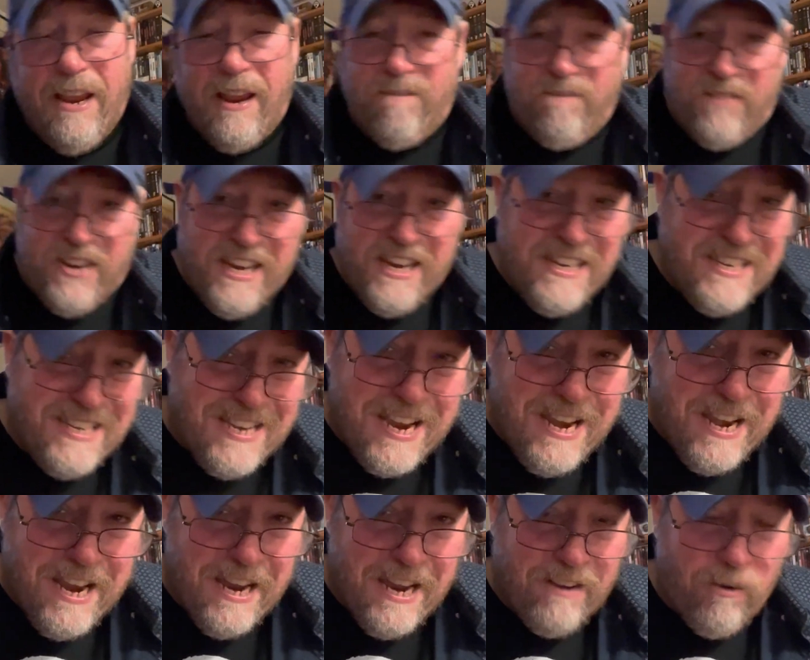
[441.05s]
If he
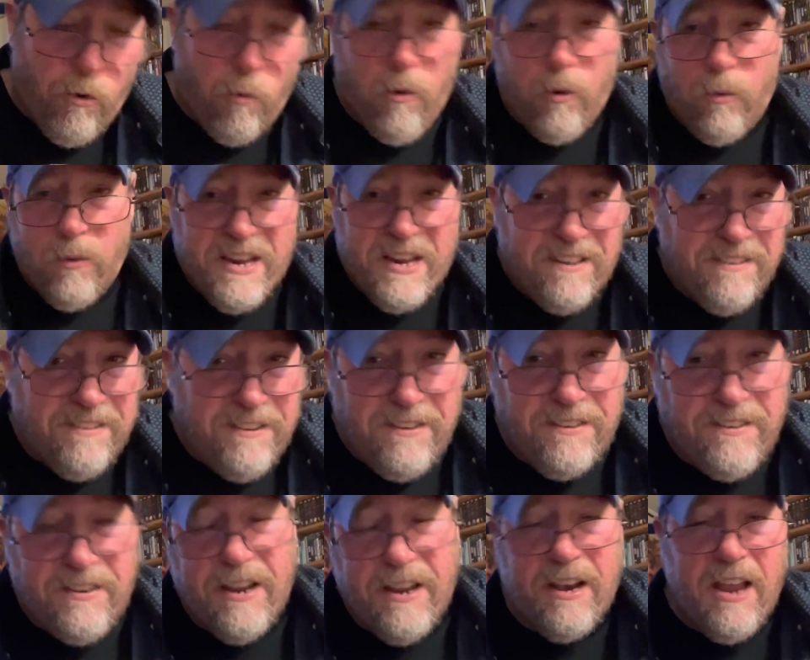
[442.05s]
didn't or
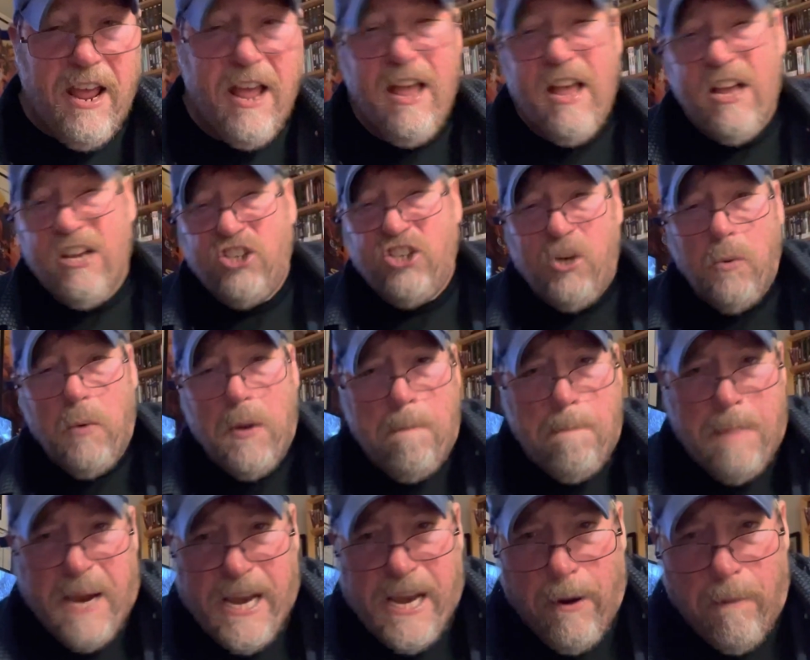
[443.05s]
resisted, she would
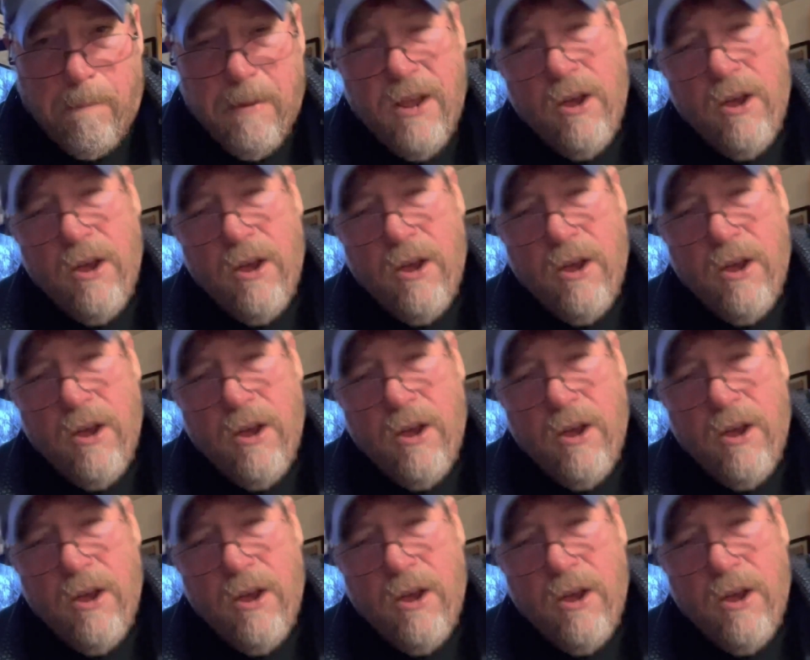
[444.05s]
beat him.